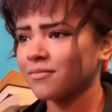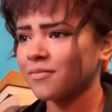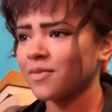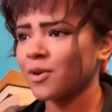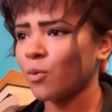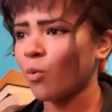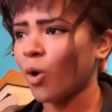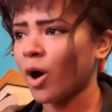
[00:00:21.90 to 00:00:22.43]

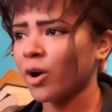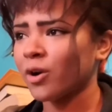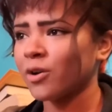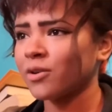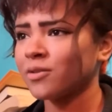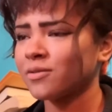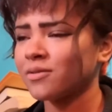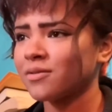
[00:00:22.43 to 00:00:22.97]

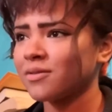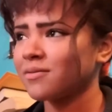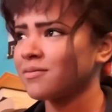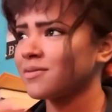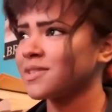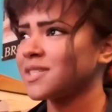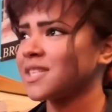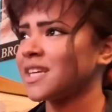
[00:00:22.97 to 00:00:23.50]
water
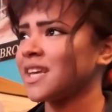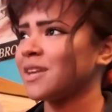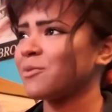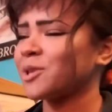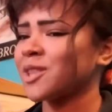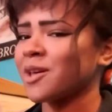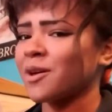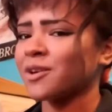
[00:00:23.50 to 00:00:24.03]
scene
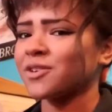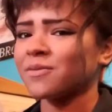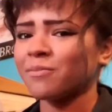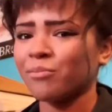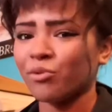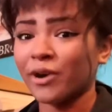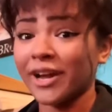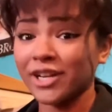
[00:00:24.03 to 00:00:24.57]
with a
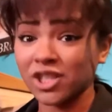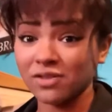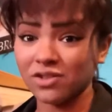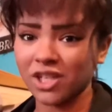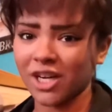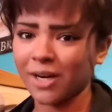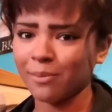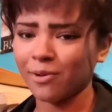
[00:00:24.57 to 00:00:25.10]
branch of
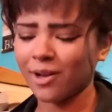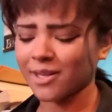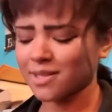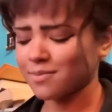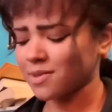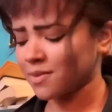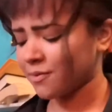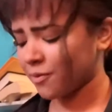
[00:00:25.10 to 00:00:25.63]
cherry
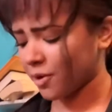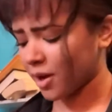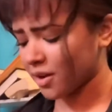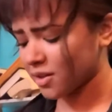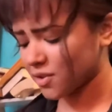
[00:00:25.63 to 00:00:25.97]
blossoms in front.